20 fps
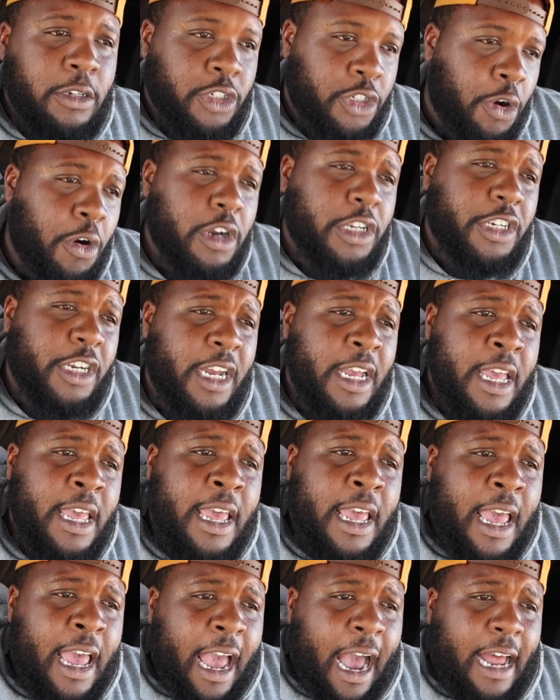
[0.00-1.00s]
Georgia,
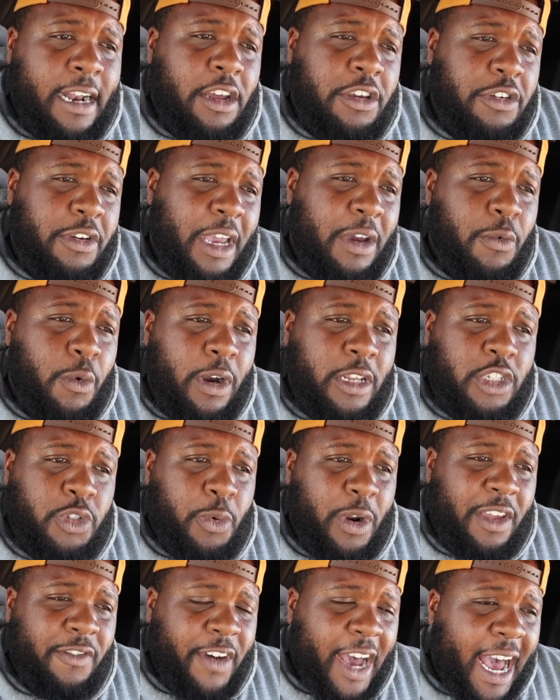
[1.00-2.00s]
I know you get
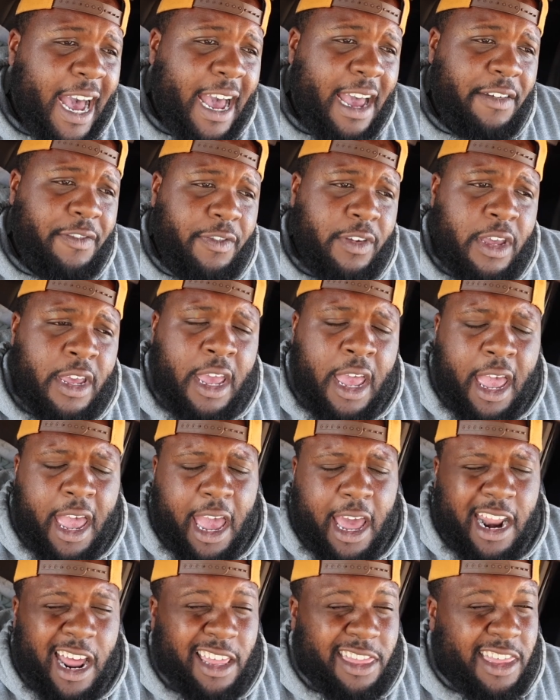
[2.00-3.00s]
125.
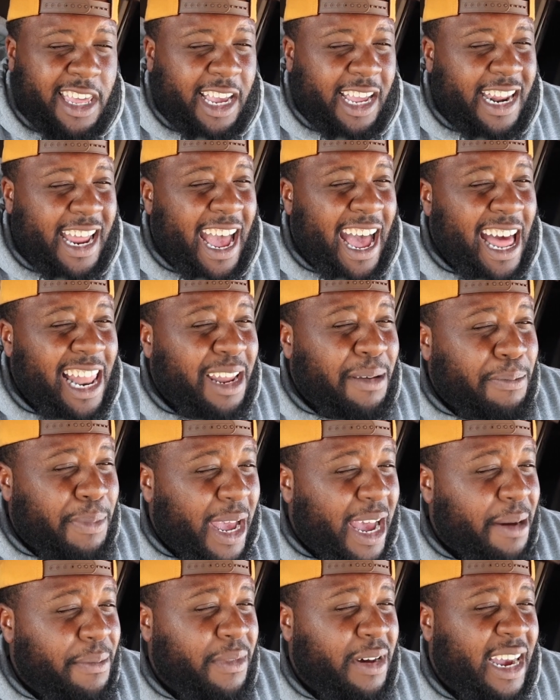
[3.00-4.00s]
And I think in
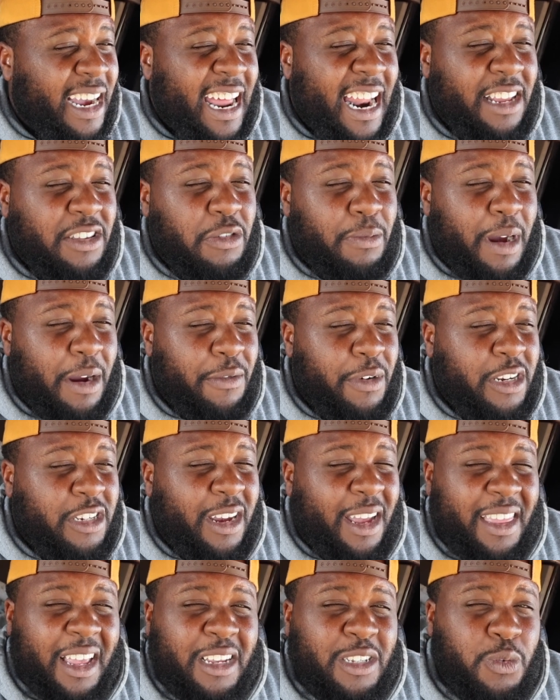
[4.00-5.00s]
Alabama, I gotta do my
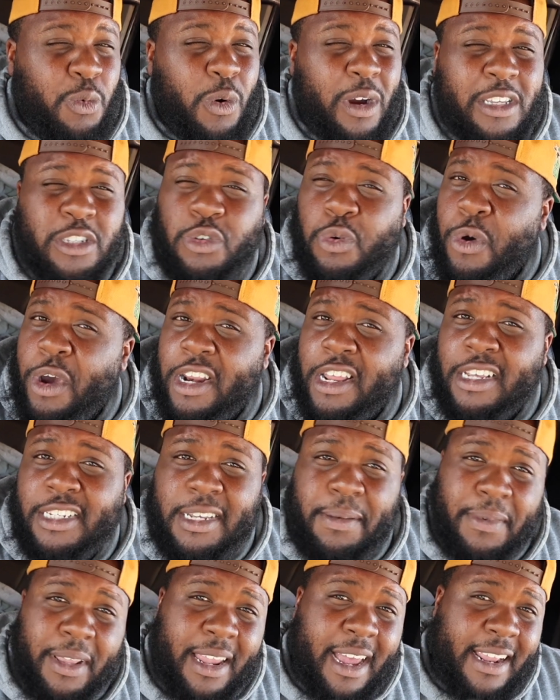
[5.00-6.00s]
research. I think it's 120,
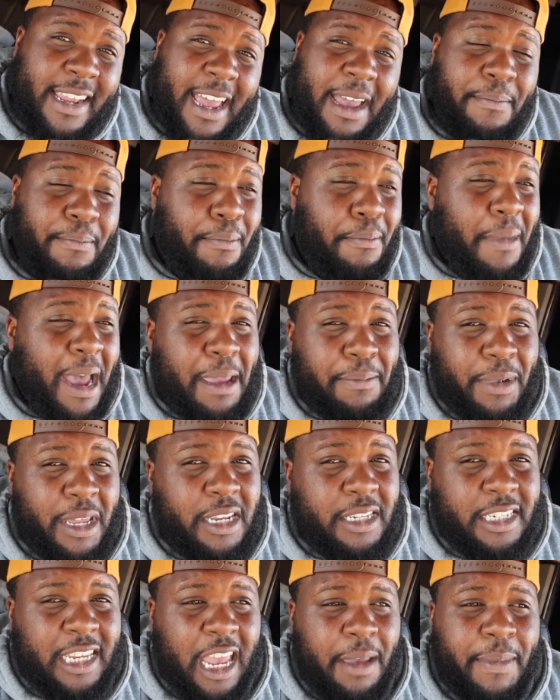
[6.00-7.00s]
something like that. Might be
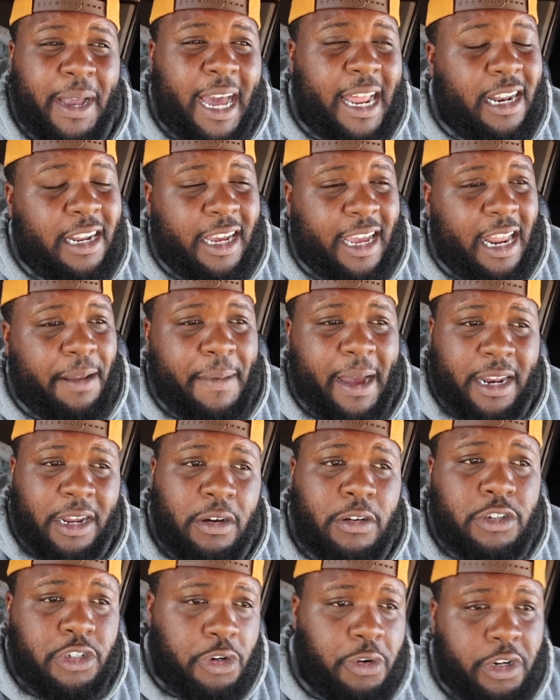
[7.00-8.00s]
the same. I gotta look at it. I
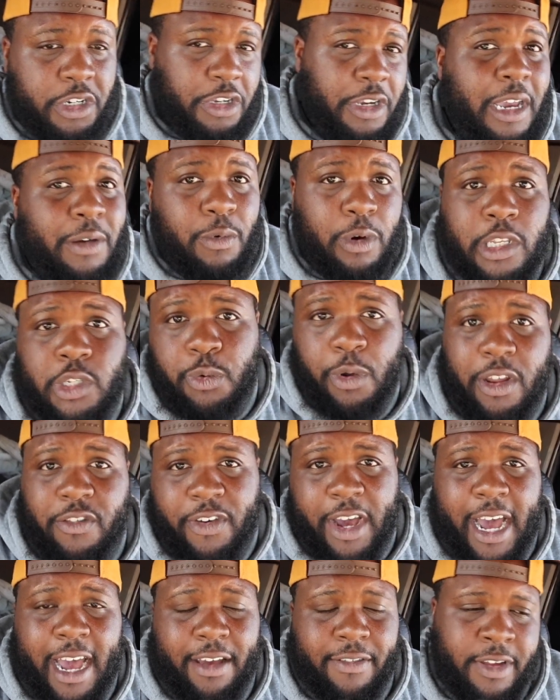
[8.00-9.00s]
know Georgia, you get
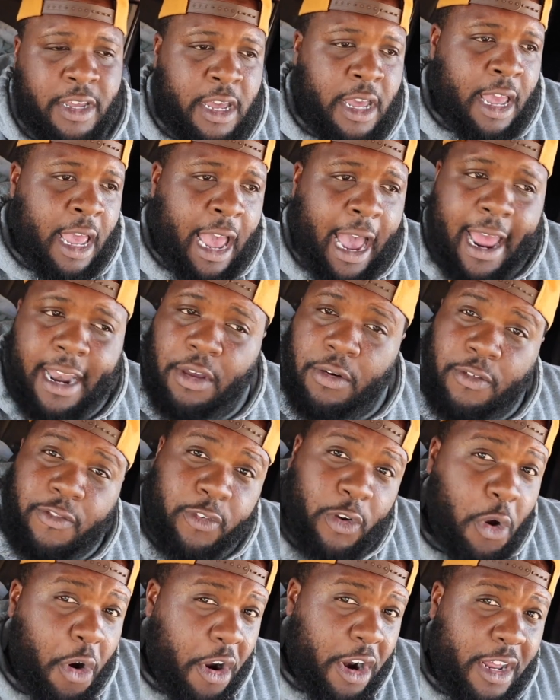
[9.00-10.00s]
125. I know in
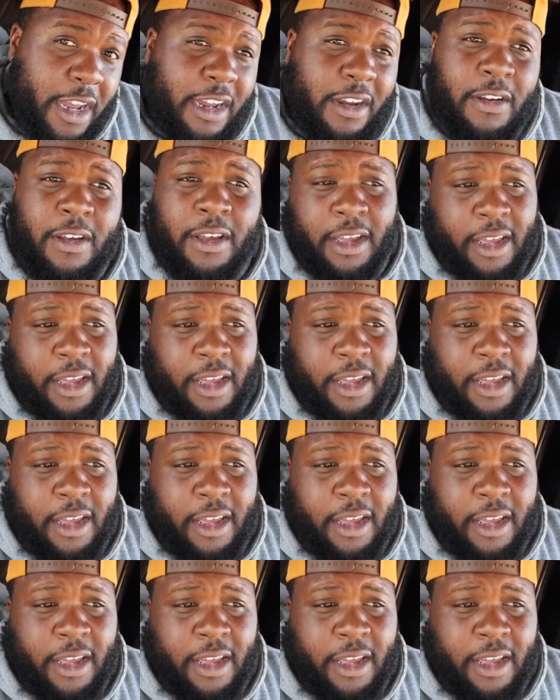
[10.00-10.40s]
Florida,